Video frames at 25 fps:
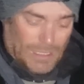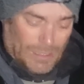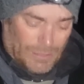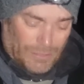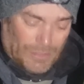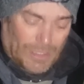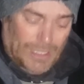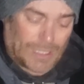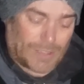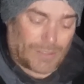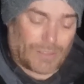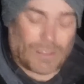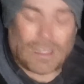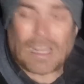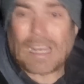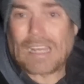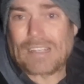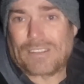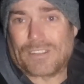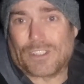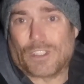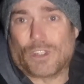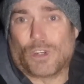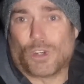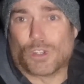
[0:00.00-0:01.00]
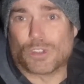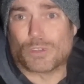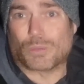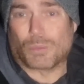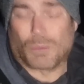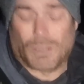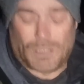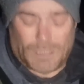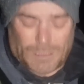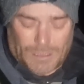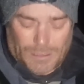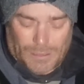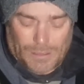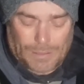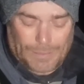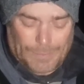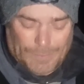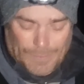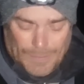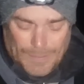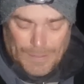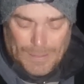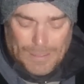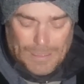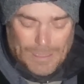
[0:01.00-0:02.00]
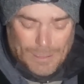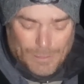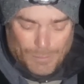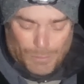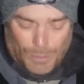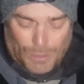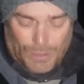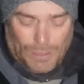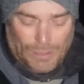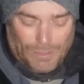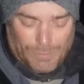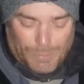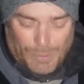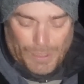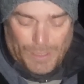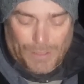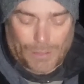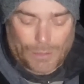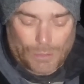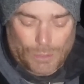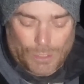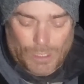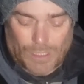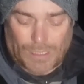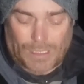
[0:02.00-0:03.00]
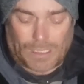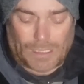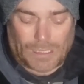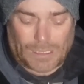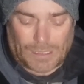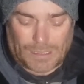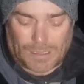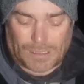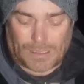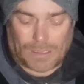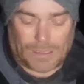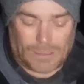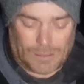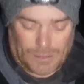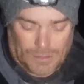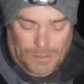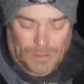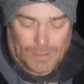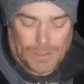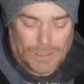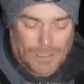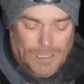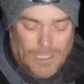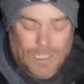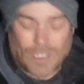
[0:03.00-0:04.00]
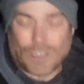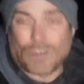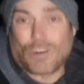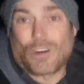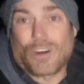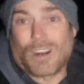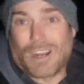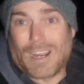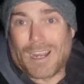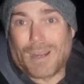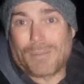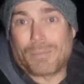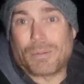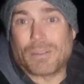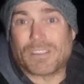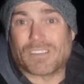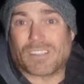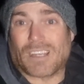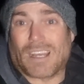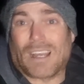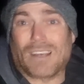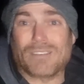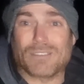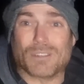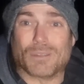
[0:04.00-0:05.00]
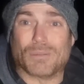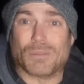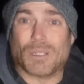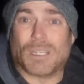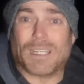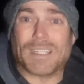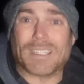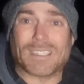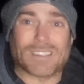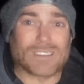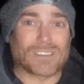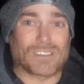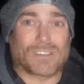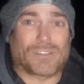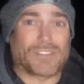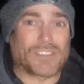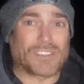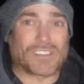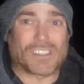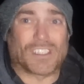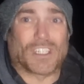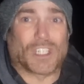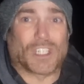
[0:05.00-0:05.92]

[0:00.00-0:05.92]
I've had the odd one, but I've been quite happy to have them, really, because if it's in